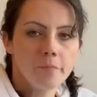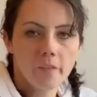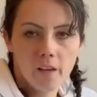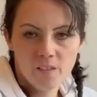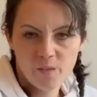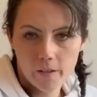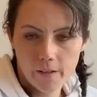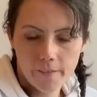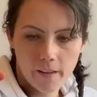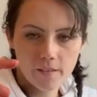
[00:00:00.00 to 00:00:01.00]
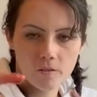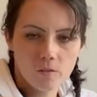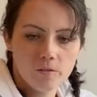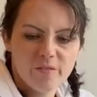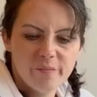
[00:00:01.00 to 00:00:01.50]
if we get that
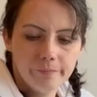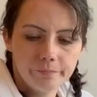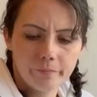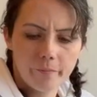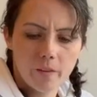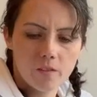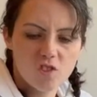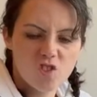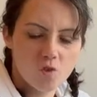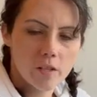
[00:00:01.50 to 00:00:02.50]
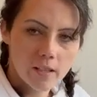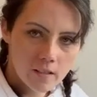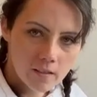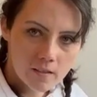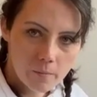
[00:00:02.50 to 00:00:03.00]
sort of
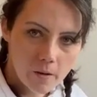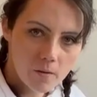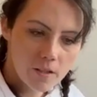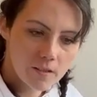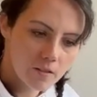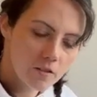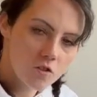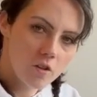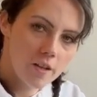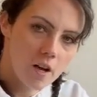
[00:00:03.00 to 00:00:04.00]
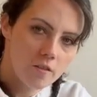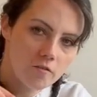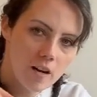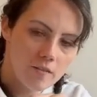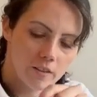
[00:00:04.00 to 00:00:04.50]
stringiness about it, because I'm going to try and
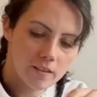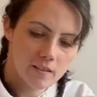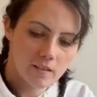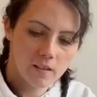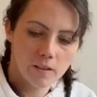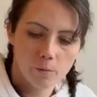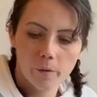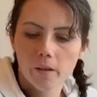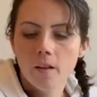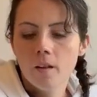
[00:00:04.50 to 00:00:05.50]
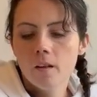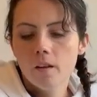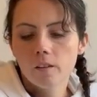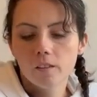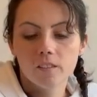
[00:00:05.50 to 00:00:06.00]
unravel it a little bit.
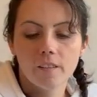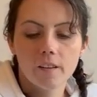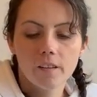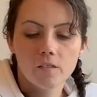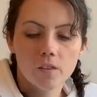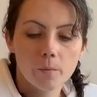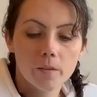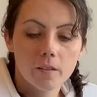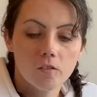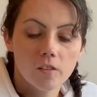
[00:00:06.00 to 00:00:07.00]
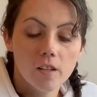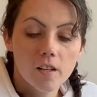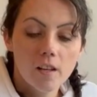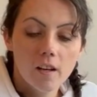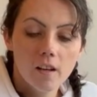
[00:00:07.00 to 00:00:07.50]
I could have done that in the first place actually.
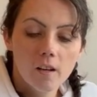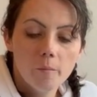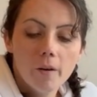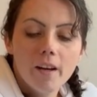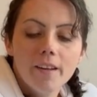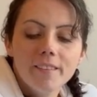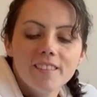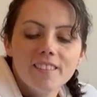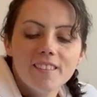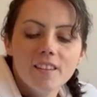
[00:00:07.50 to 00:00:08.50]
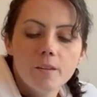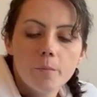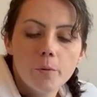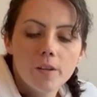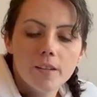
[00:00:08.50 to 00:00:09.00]
And
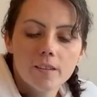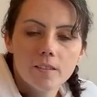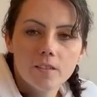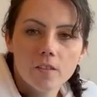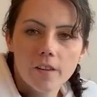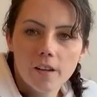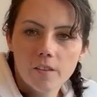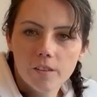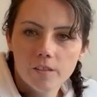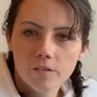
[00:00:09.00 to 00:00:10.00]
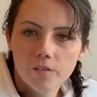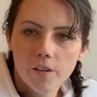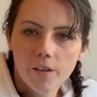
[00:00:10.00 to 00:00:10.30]
put it in so it's got that kind of,